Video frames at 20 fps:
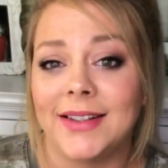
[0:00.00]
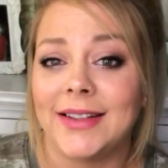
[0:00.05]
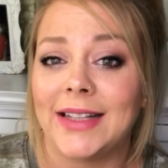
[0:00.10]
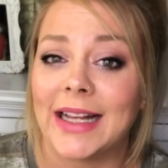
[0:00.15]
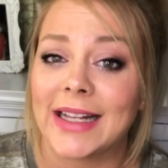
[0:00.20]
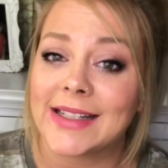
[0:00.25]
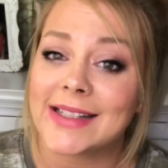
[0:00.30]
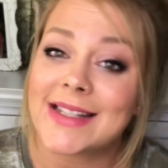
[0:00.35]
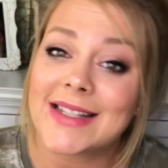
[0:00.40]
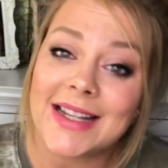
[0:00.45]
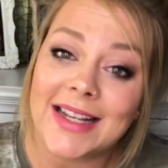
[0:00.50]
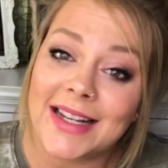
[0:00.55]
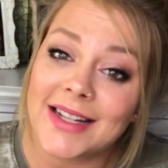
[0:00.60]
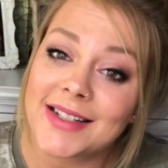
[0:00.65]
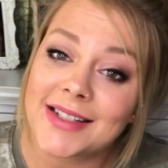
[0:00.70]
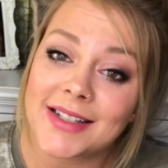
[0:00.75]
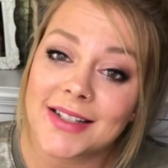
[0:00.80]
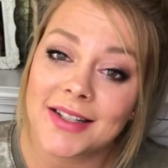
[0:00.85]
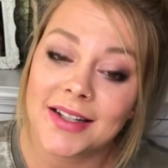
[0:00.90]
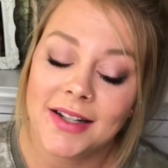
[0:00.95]
That's
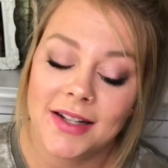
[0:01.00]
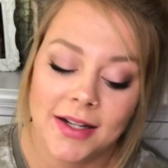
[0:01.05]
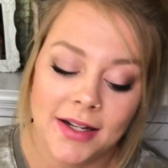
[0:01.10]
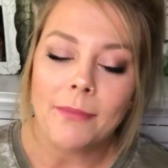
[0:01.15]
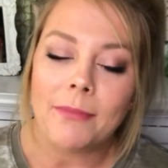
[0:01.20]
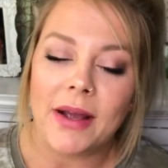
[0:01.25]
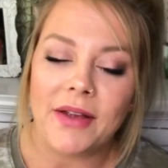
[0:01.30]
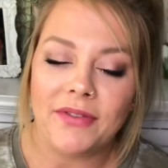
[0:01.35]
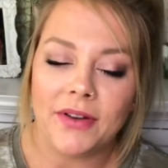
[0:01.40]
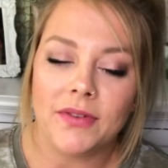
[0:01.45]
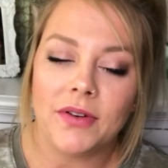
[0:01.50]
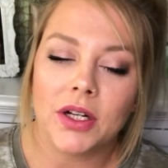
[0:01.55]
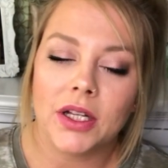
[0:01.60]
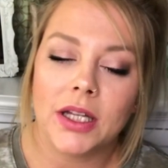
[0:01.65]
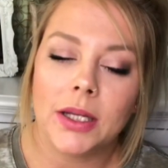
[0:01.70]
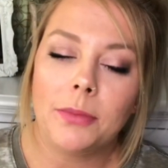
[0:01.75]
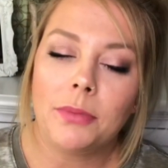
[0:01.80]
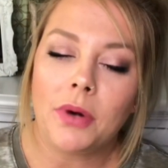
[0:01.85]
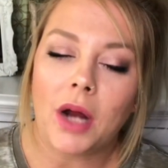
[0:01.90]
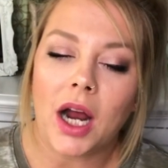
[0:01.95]
it. My favorite
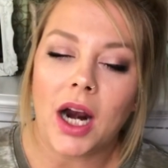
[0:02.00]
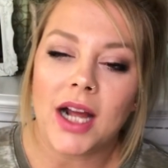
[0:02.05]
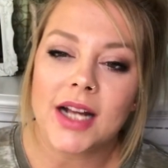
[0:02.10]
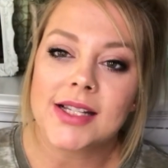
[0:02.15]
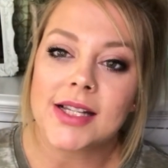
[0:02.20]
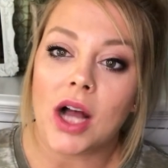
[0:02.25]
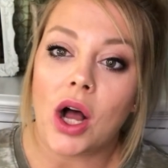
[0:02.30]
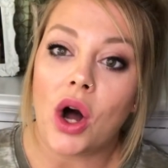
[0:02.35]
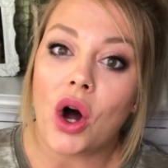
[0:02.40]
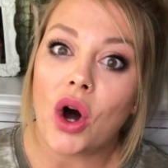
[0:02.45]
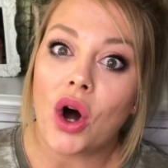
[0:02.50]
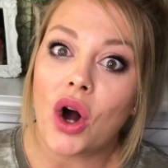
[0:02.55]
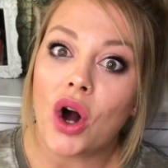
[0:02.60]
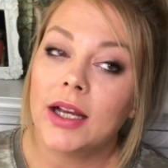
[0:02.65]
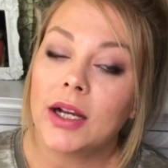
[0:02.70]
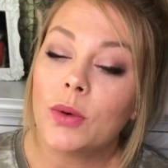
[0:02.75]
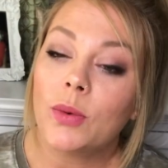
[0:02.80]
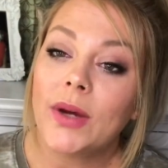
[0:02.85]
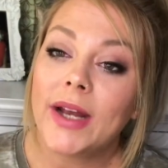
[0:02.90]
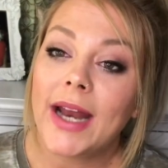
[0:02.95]
lip products are
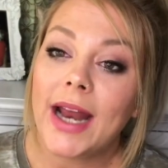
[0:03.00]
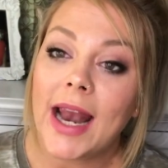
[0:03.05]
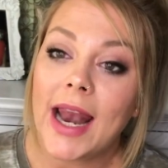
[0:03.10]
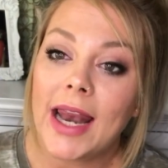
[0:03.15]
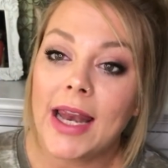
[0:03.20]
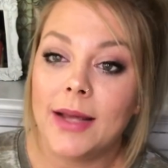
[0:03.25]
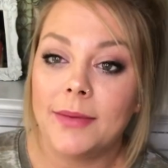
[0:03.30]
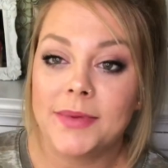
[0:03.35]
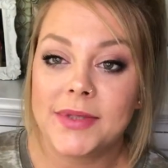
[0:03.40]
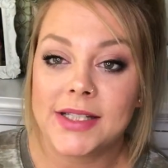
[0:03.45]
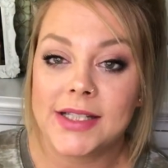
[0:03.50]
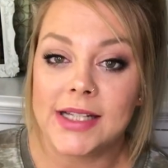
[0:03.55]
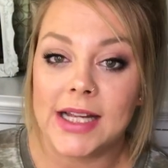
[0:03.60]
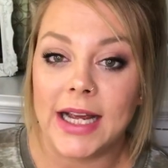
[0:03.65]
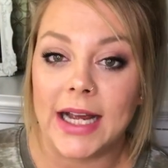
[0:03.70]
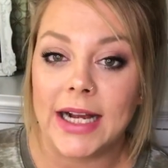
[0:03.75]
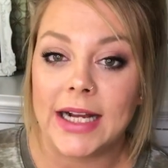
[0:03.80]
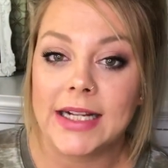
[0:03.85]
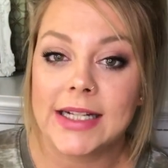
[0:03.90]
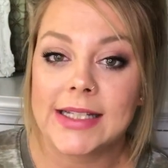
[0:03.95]
liquid
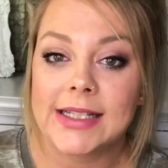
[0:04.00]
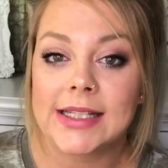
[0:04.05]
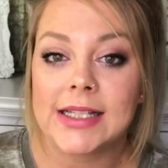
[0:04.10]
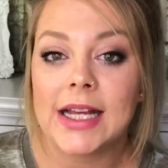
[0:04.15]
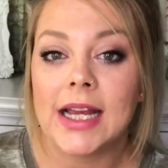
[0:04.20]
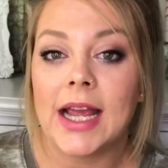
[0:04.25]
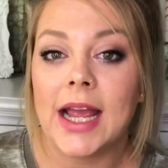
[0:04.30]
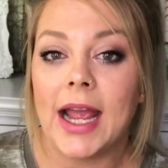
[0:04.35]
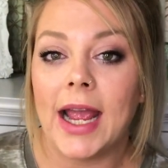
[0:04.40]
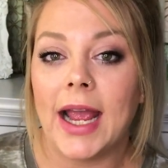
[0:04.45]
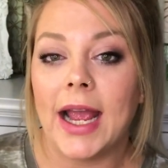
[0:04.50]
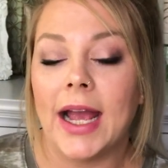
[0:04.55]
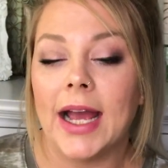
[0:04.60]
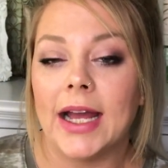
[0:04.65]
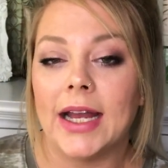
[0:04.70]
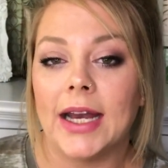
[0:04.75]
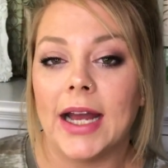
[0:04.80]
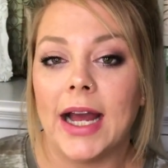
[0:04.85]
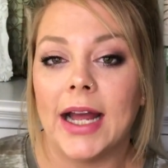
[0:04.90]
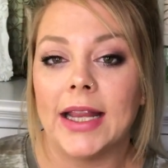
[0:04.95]
lipsticks,
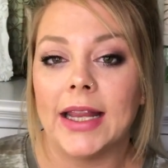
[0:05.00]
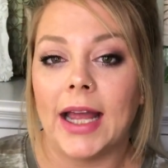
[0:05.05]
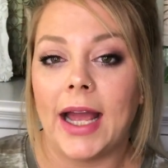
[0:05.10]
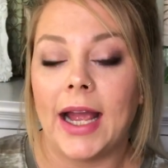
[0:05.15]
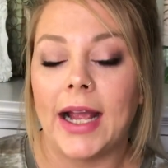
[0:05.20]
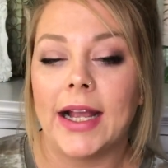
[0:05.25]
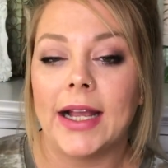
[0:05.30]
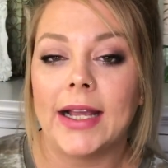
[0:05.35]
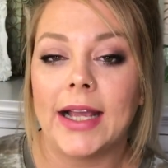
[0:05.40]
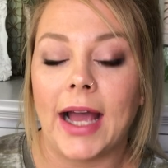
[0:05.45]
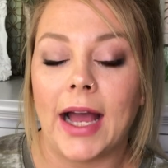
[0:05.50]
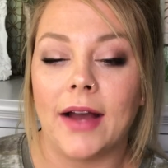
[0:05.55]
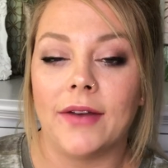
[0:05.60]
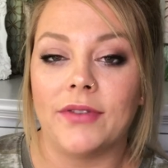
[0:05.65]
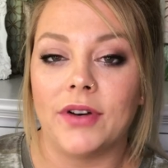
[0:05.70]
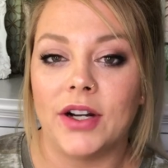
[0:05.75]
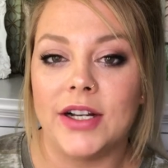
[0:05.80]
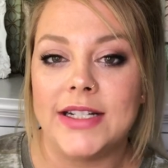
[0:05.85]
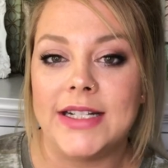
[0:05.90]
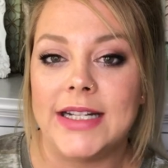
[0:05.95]
and I like Kat
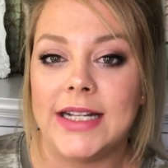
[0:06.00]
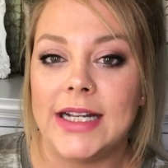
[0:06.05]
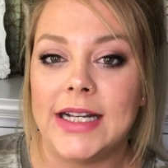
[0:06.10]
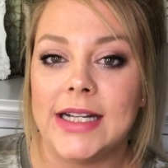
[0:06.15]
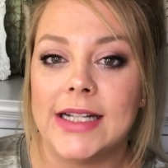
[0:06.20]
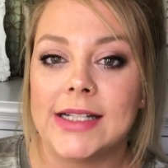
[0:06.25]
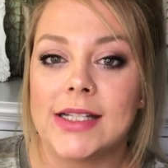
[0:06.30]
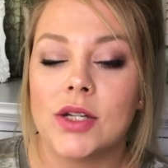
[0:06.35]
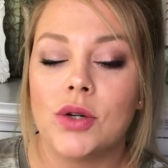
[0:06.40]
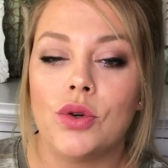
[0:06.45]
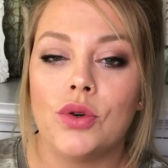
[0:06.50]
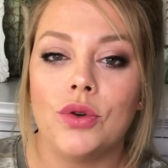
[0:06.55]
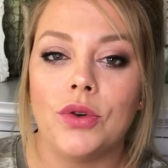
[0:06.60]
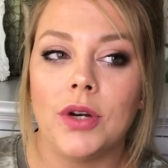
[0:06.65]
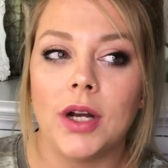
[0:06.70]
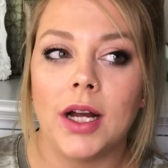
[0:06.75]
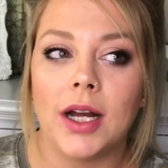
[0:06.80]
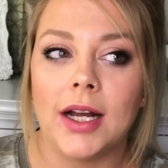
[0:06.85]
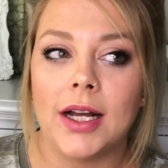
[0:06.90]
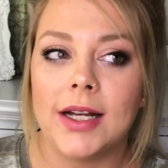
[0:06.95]
Von D's,
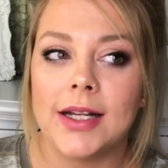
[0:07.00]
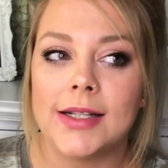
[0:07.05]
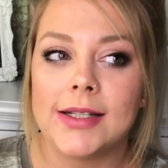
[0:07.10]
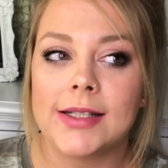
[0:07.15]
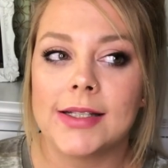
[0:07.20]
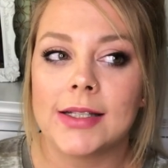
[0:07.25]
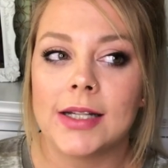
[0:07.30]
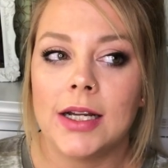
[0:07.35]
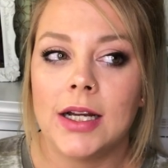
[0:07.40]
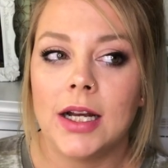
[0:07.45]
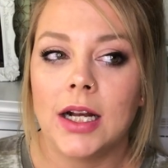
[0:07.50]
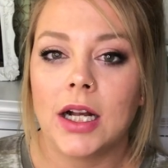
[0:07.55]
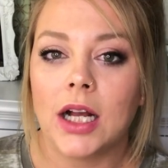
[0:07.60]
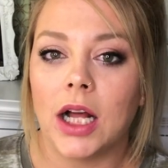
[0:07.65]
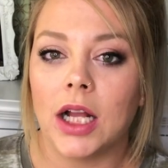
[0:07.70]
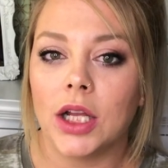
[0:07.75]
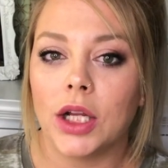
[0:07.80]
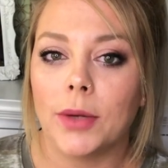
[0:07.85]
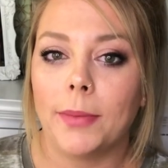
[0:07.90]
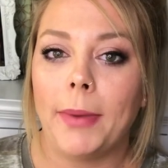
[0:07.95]
Huda's,
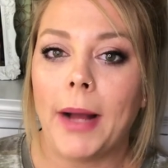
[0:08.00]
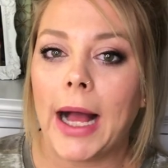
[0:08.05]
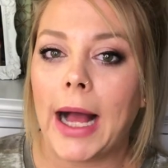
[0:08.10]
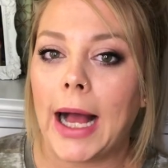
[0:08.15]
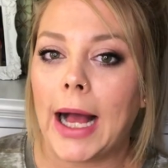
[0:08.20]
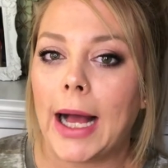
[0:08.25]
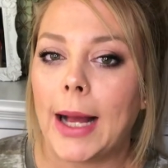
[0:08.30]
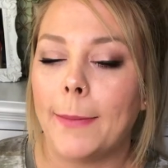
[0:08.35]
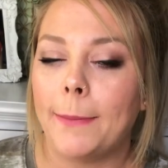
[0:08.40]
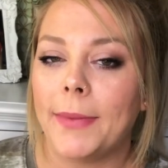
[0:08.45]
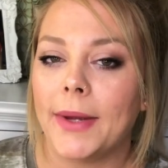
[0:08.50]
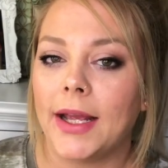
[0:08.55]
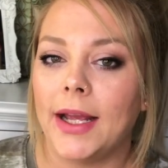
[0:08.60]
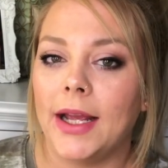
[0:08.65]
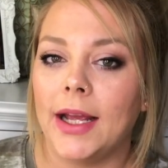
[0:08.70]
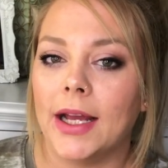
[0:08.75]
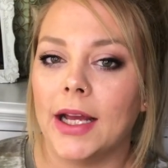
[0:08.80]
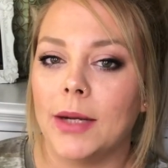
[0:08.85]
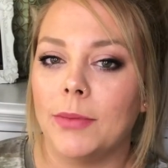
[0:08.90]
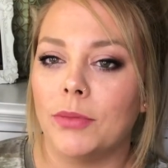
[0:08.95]
ColourPop,
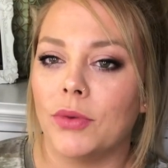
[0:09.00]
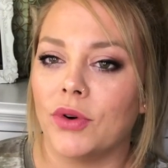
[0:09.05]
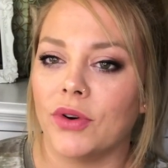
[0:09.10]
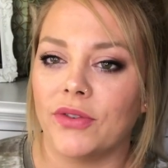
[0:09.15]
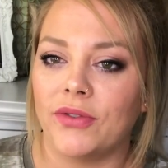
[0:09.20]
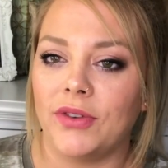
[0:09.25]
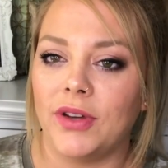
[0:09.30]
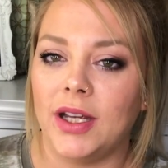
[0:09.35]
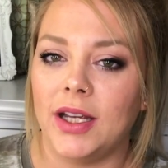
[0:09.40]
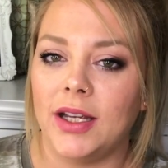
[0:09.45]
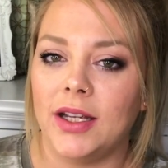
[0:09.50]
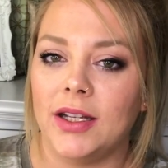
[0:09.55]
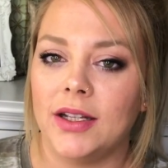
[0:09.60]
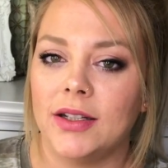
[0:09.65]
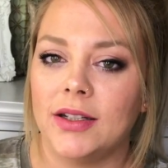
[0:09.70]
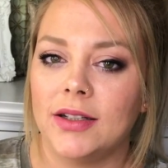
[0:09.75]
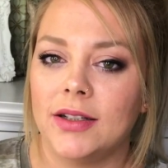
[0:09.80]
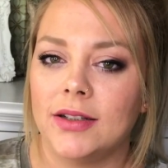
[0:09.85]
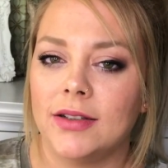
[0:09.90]
and Morphe.